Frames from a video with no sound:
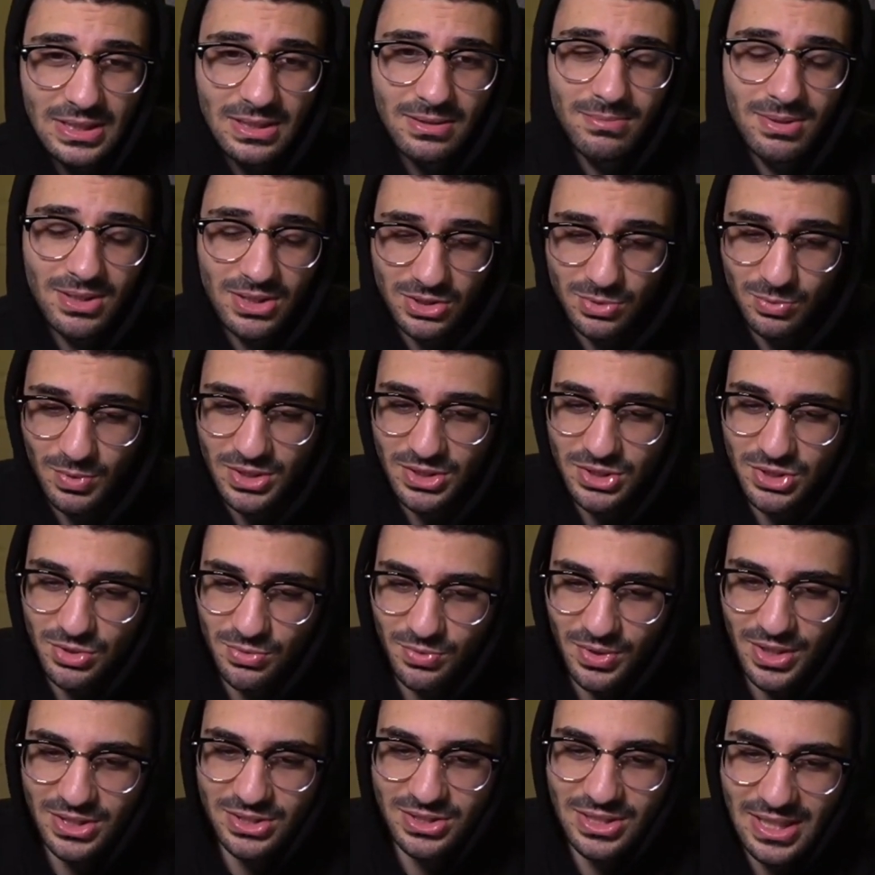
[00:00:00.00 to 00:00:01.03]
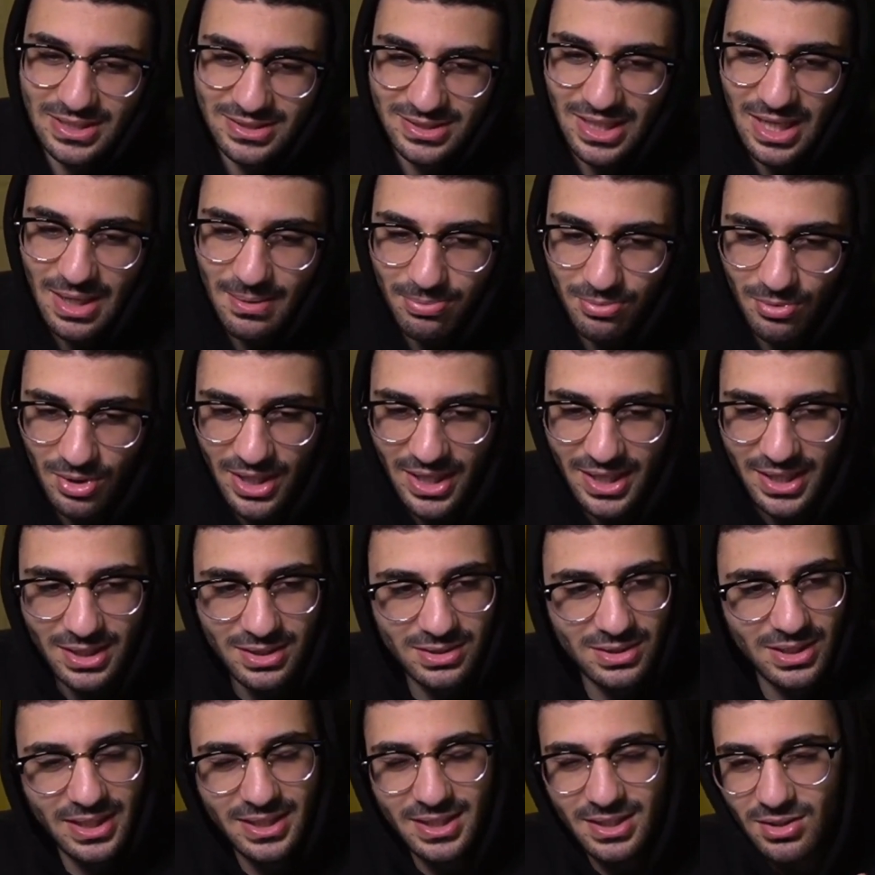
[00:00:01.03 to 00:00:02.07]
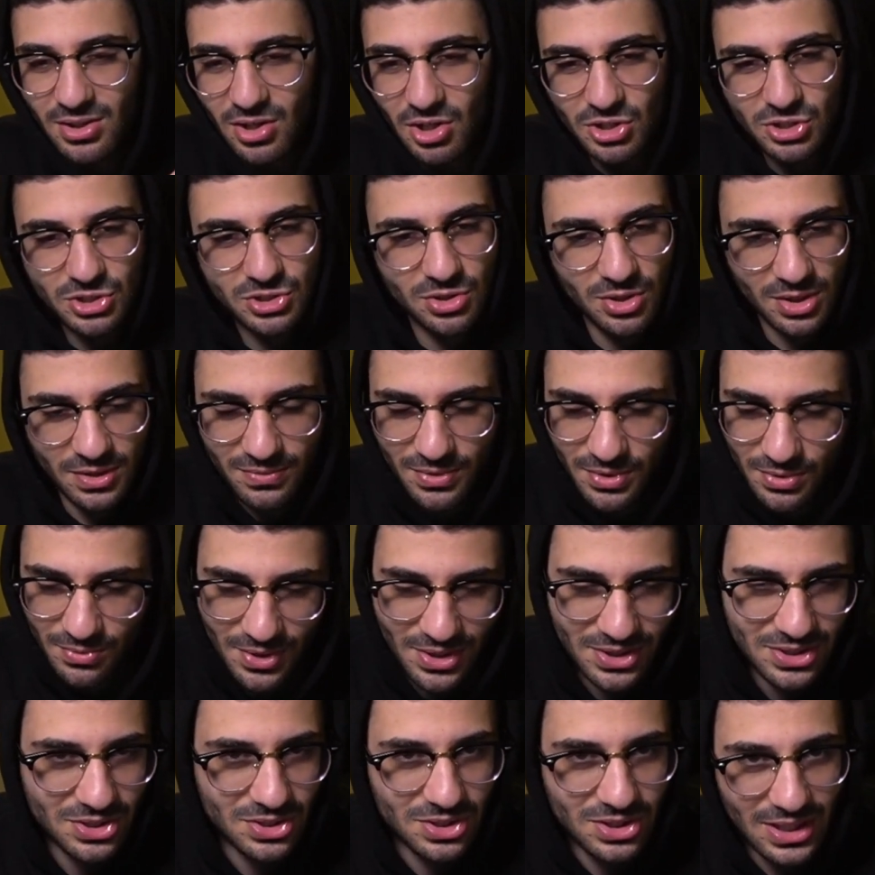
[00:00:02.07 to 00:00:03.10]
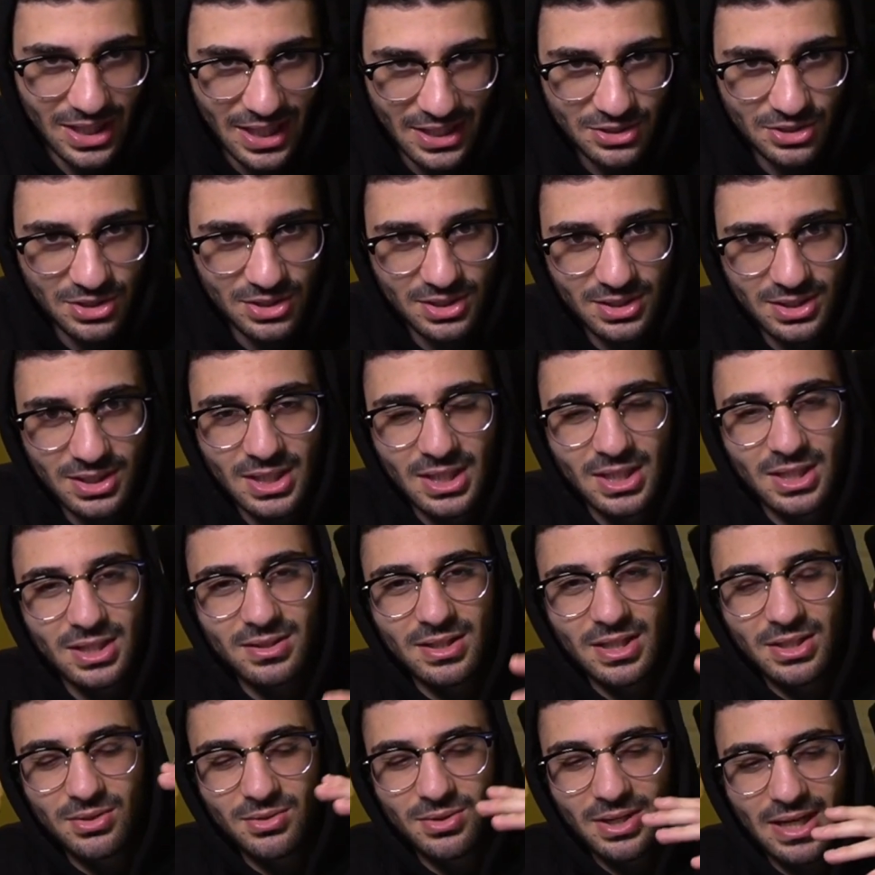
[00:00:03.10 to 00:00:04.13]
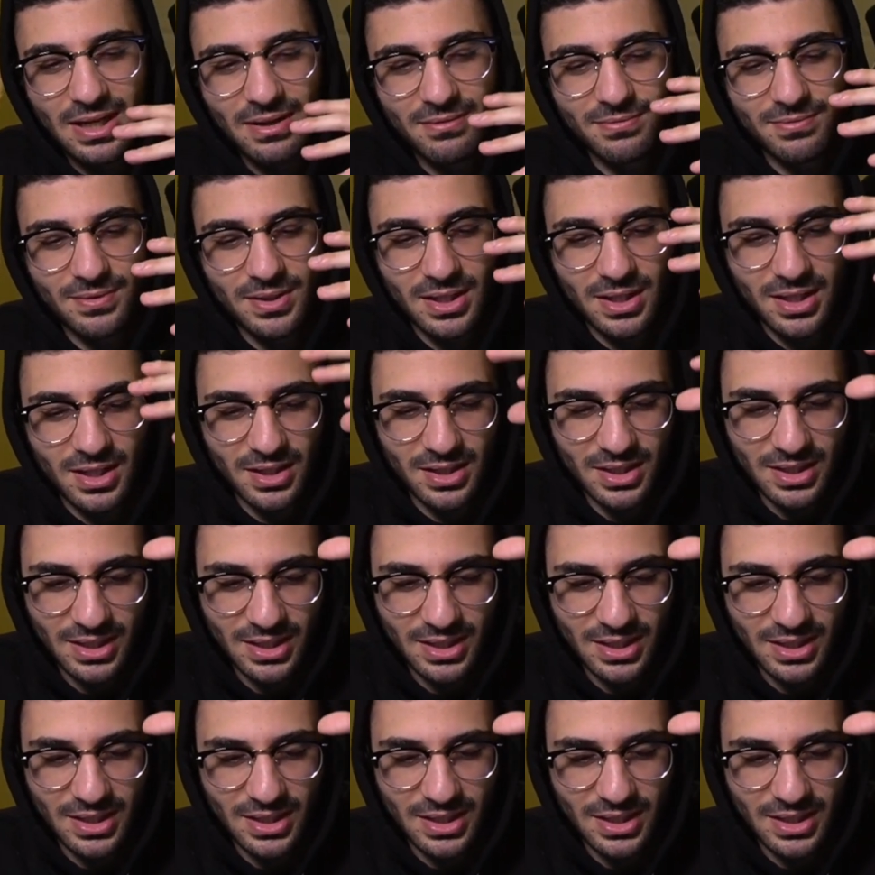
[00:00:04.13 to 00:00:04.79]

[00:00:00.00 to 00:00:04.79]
Because once you reach that top rank, like in Hearthstone, if you reach Legend, then you have an